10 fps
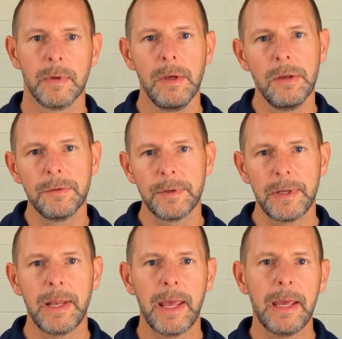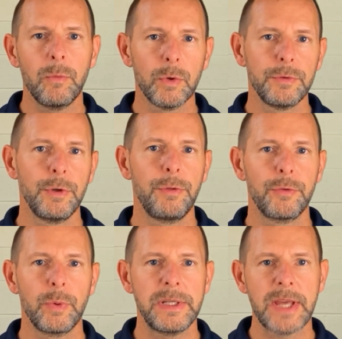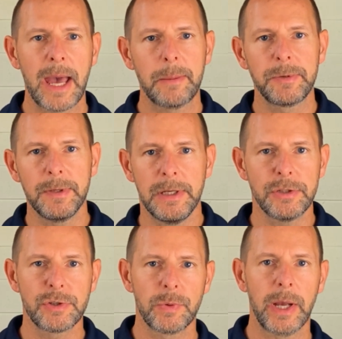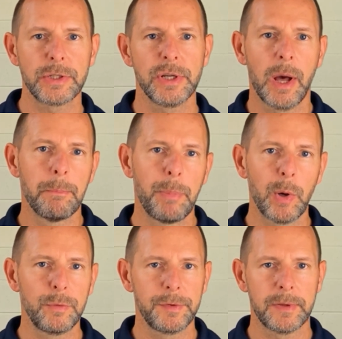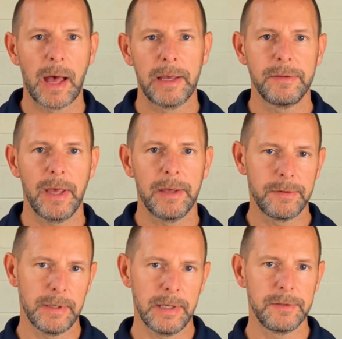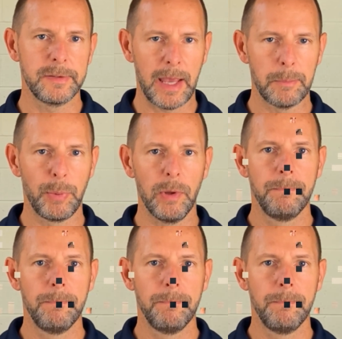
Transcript: So today we'll do 3 taps in each direction on both sides as an example.